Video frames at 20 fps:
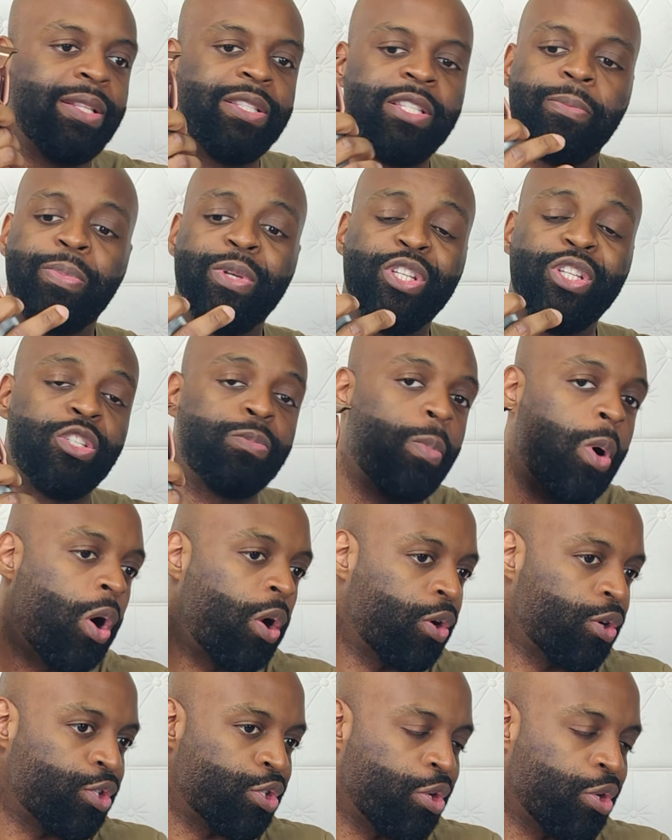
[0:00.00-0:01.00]
to be
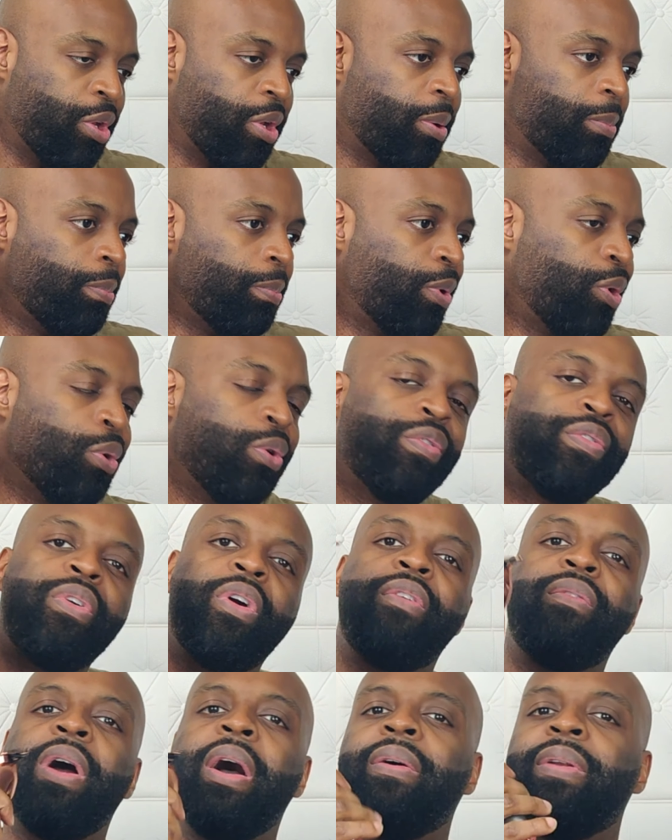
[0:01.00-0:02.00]
smaller so you can maneuver
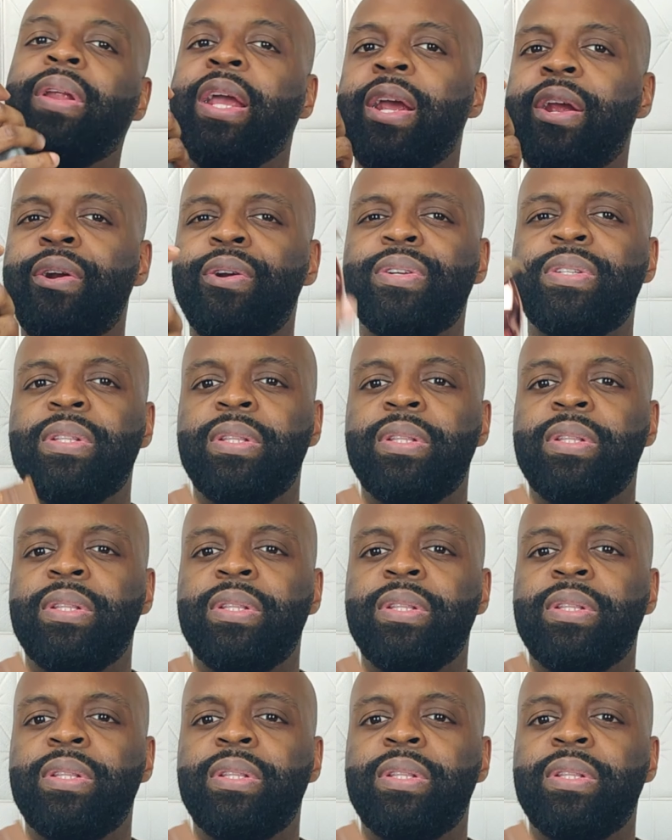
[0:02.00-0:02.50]
around ears